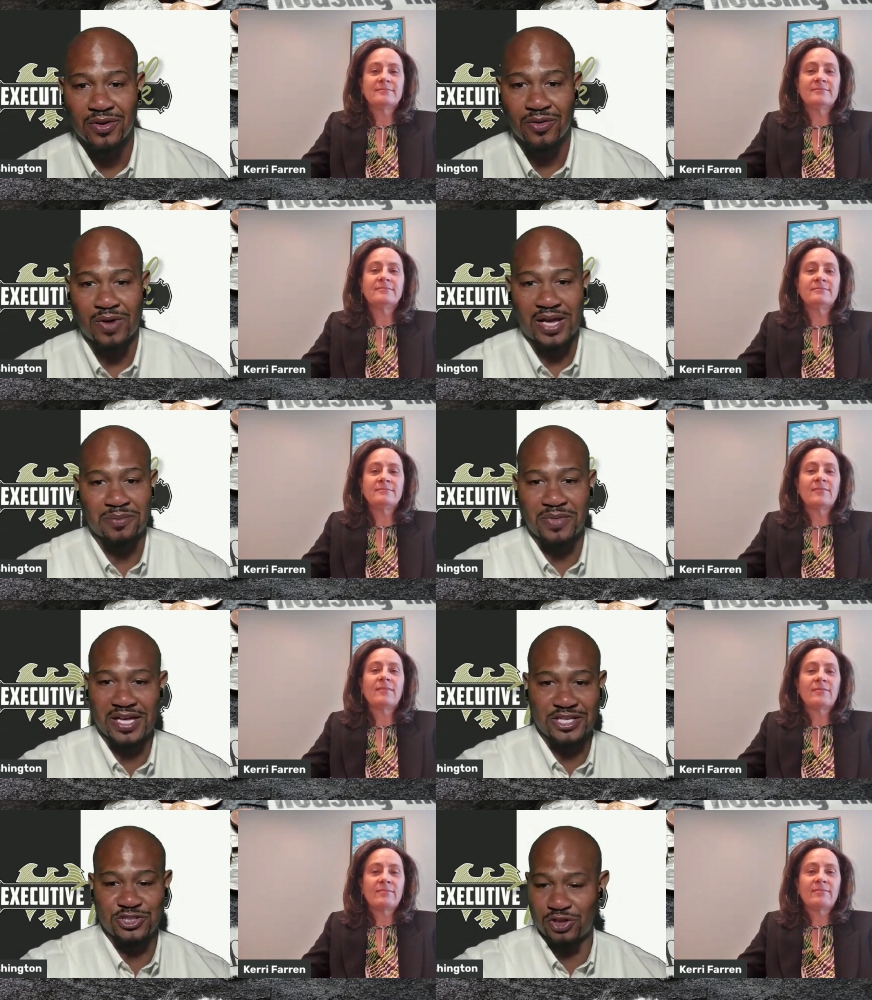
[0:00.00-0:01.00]
Speaker 1: right? Mm-hmm.
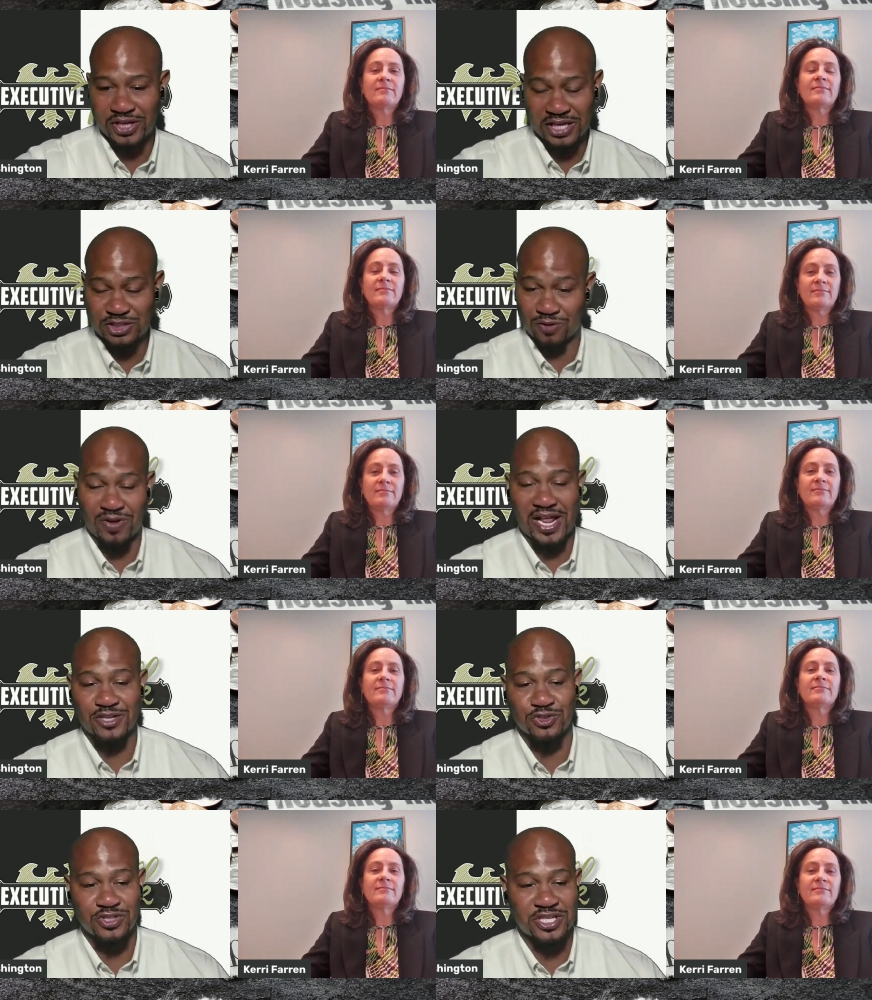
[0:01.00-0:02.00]
Because you look at your financial